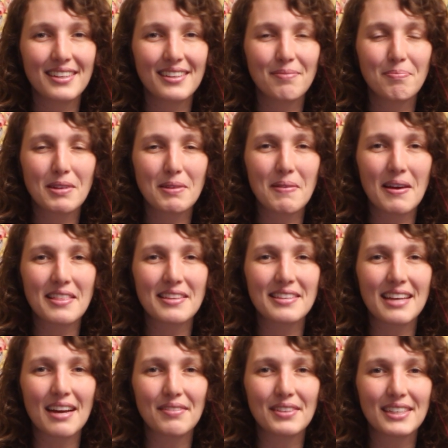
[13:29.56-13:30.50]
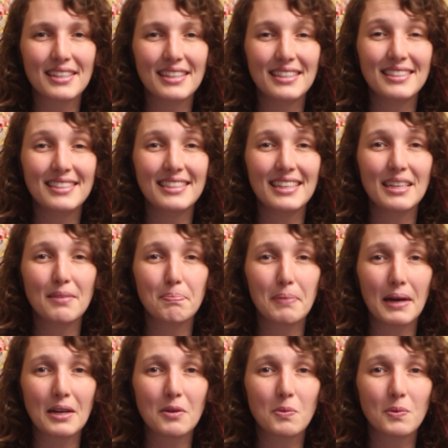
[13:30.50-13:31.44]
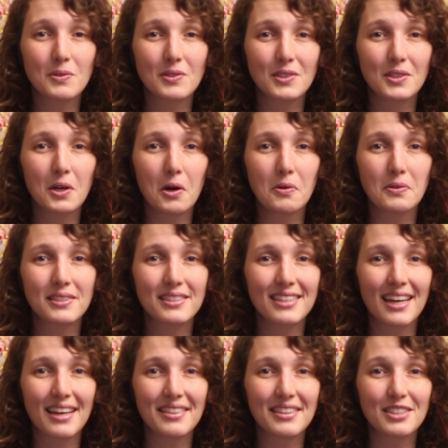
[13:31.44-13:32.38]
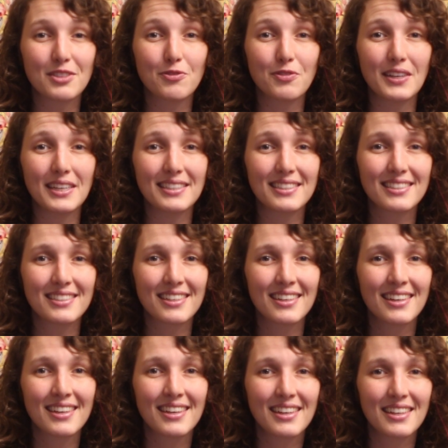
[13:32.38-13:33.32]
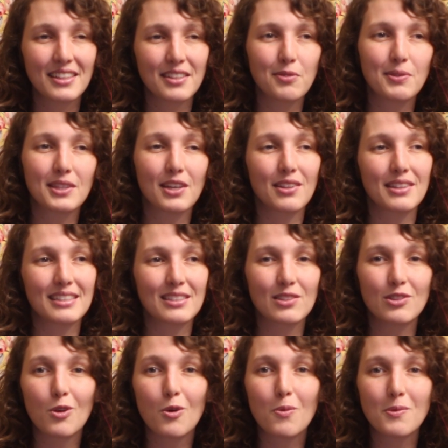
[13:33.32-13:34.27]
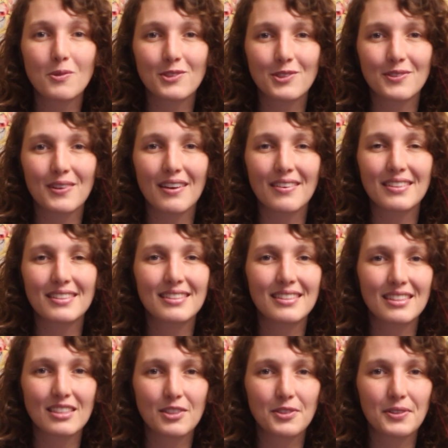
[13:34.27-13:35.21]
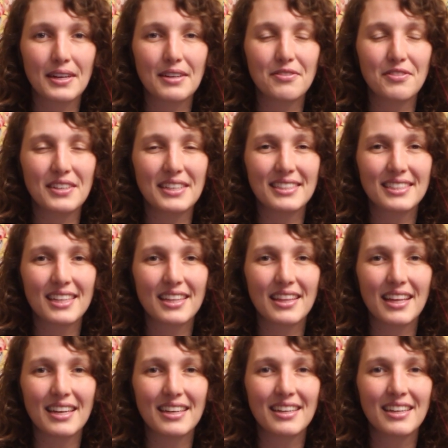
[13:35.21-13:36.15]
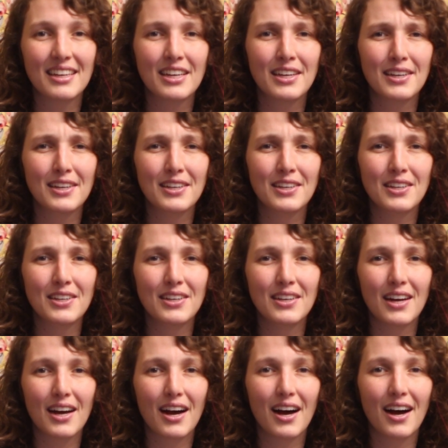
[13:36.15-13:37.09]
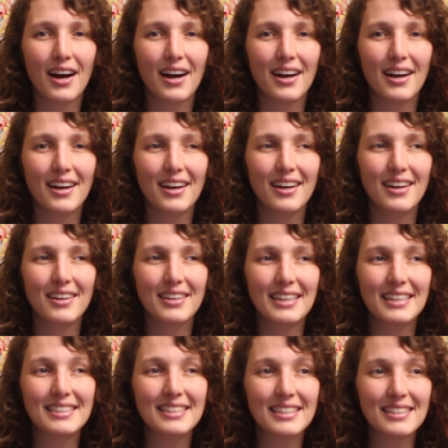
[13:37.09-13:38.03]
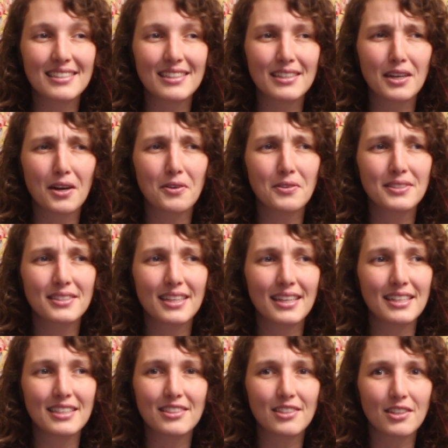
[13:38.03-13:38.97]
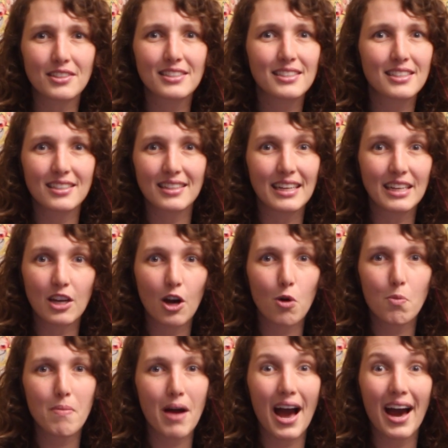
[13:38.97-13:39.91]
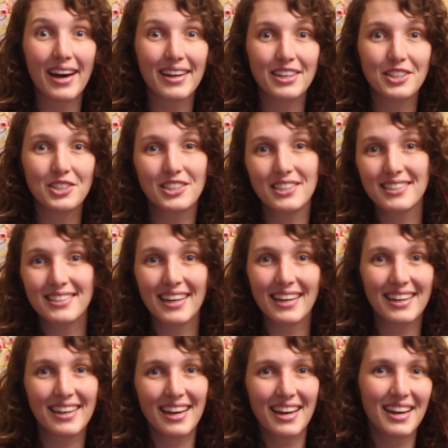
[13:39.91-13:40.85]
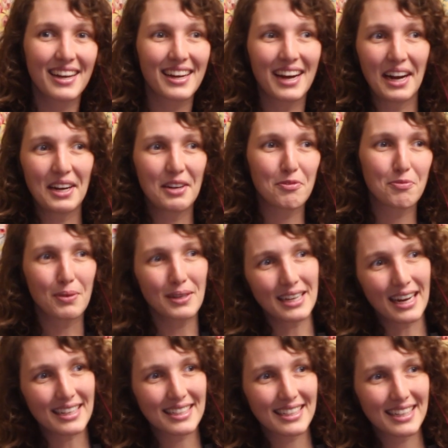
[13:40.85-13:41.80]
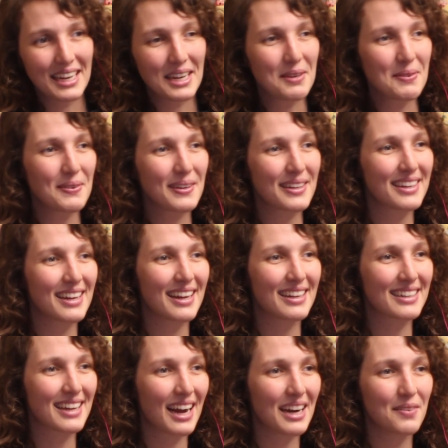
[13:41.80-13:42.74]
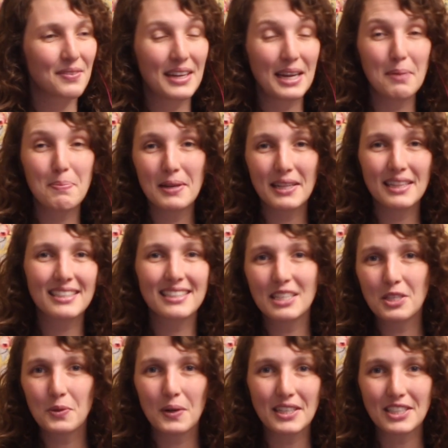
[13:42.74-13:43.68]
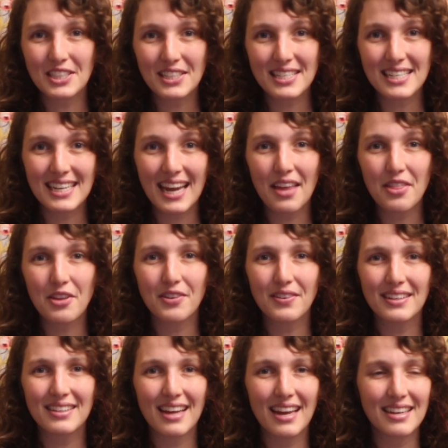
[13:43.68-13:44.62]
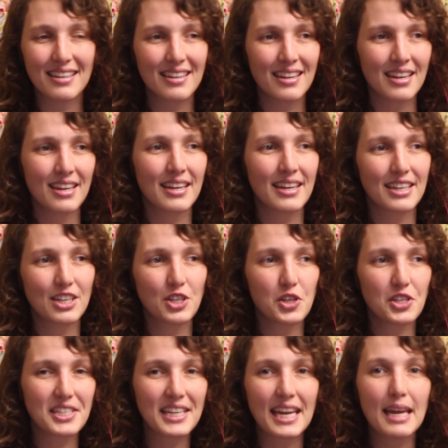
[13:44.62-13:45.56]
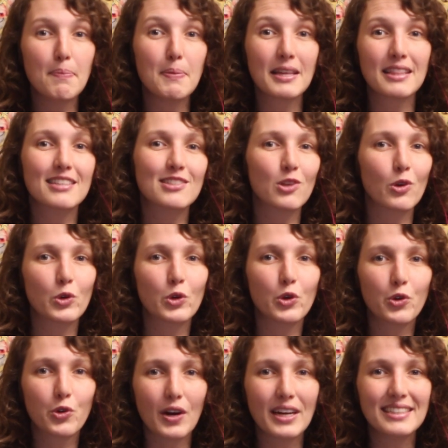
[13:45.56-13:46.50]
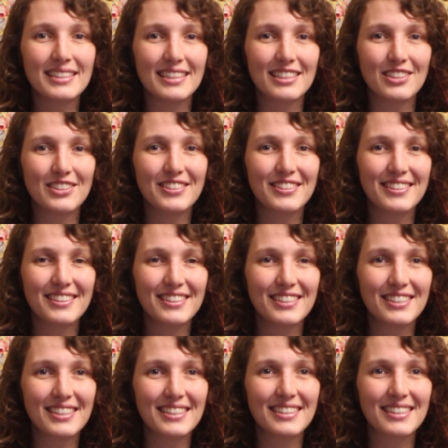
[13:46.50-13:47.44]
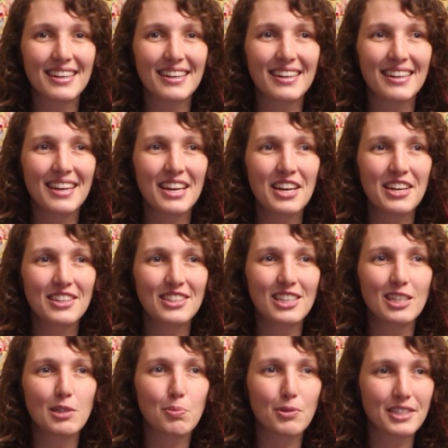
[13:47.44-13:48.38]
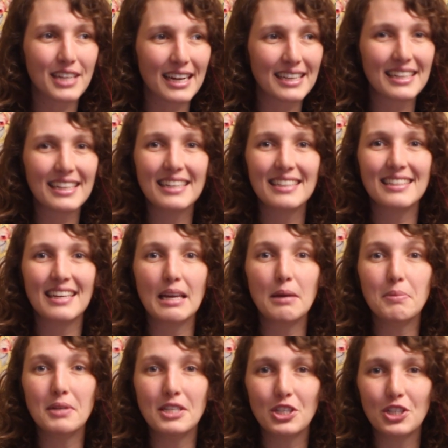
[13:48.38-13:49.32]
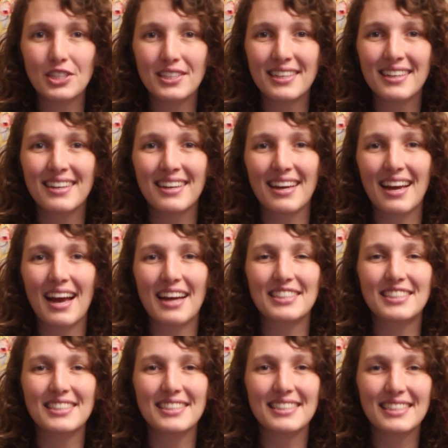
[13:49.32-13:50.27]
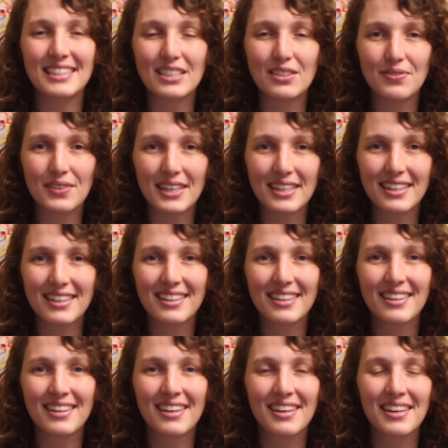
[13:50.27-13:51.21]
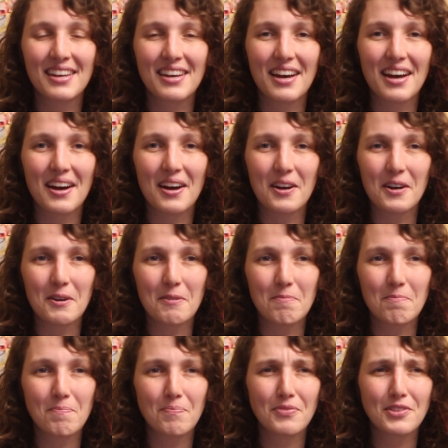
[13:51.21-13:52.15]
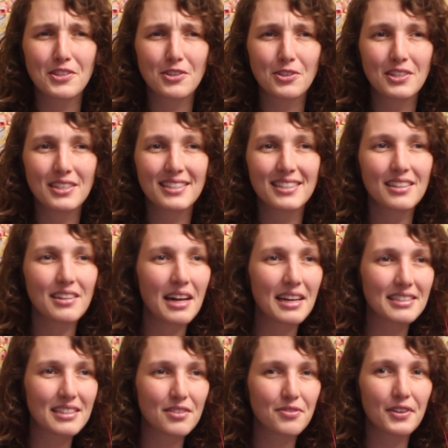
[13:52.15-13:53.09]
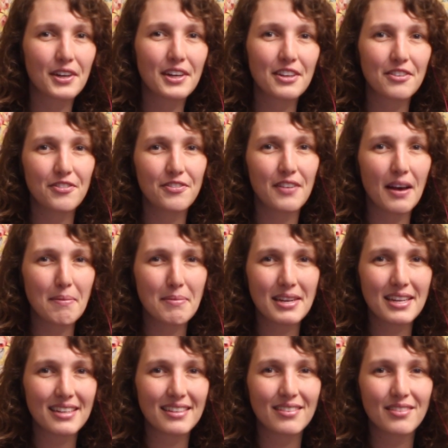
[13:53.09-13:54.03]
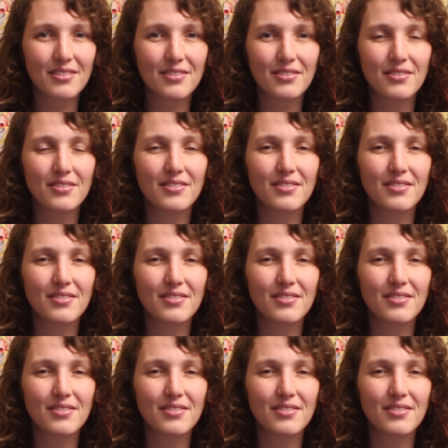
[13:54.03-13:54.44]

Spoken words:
Macbeth he's seeing Banquo's ghost at this feast with all these nobles around. It's this great feast. And then he sees the ghost and he starts to like go mad, and she's like kind of protecting him and kind of keeping the situation together, and she's keeping the social graces. She's protecting his image as she sees fit. So she still has this very feminine